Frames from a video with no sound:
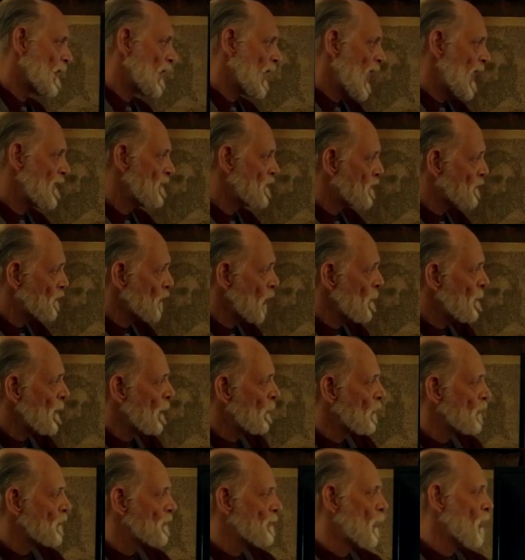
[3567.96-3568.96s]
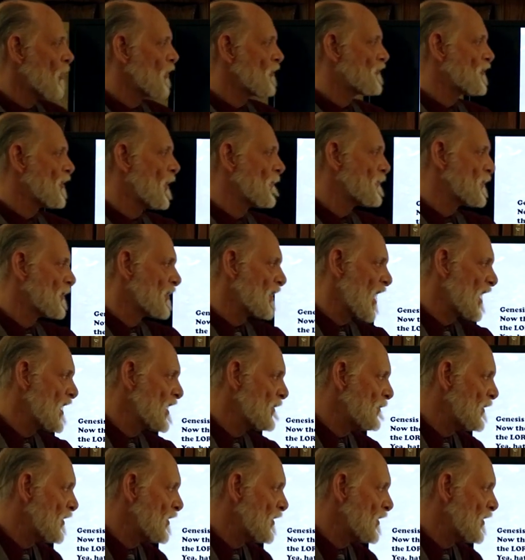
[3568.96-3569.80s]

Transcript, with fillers: And the serpent was more subtle than any